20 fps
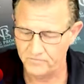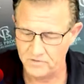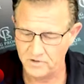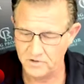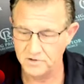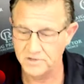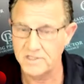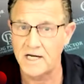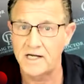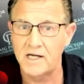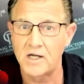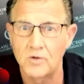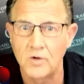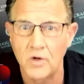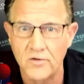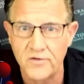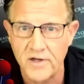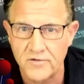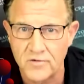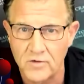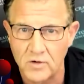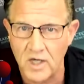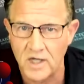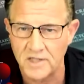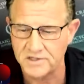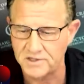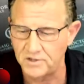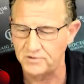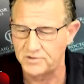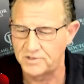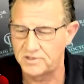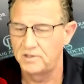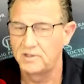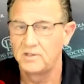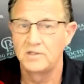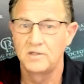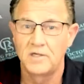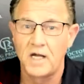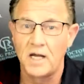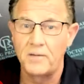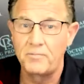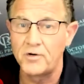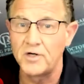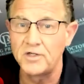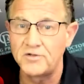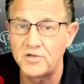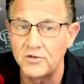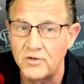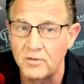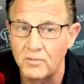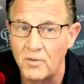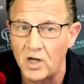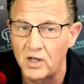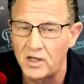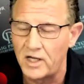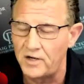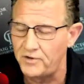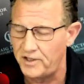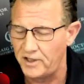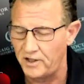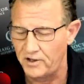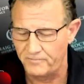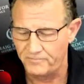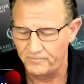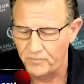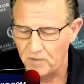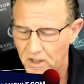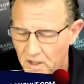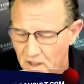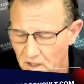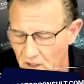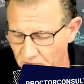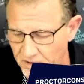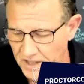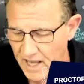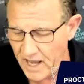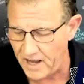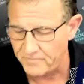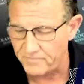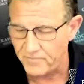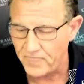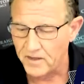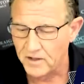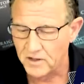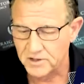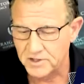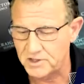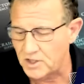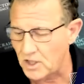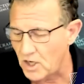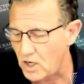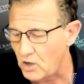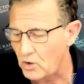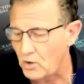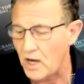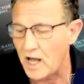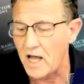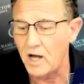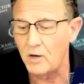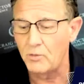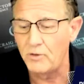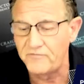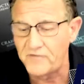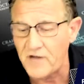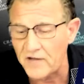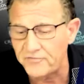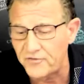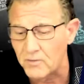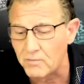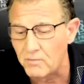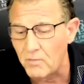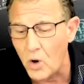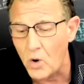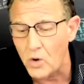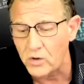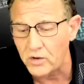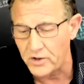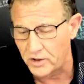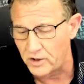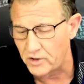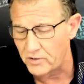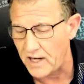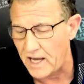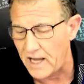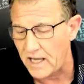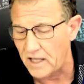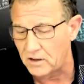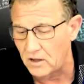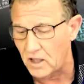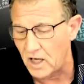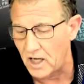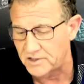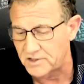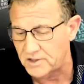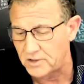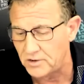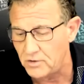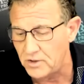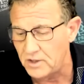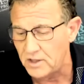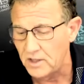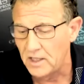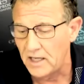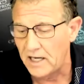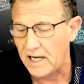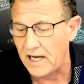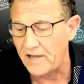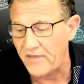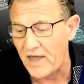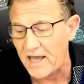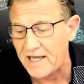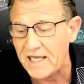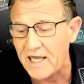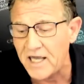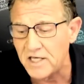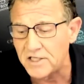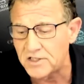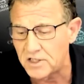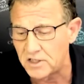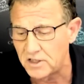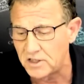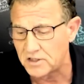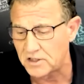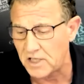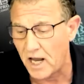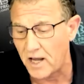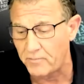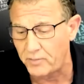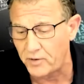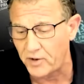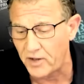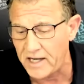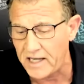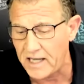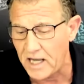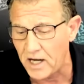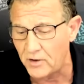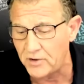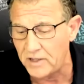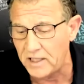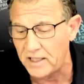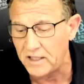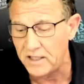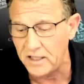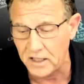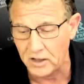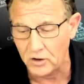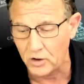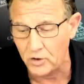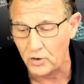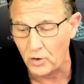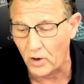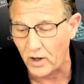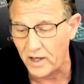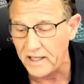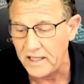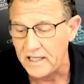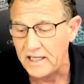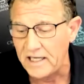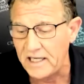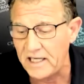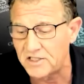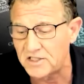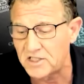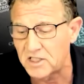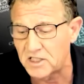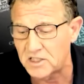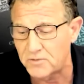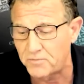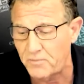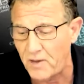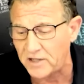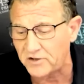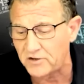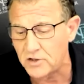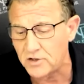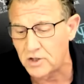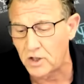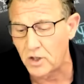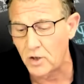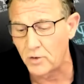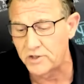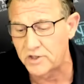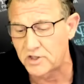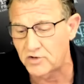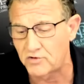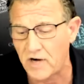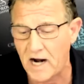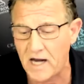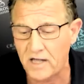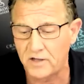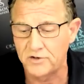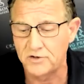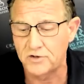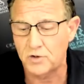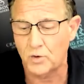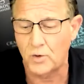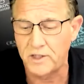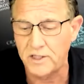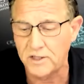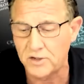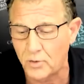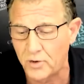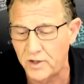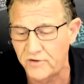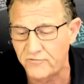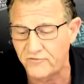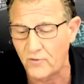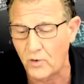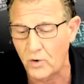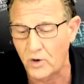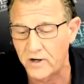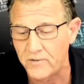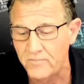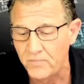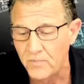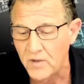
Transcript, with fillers: Check out all the other lawsuits. I printed them all out here. Okay, so uh, we've got the Moehrl uh, lawsuit. Uh, that case is uh, playing out in Illinois. It's expected to go to trial in 2024.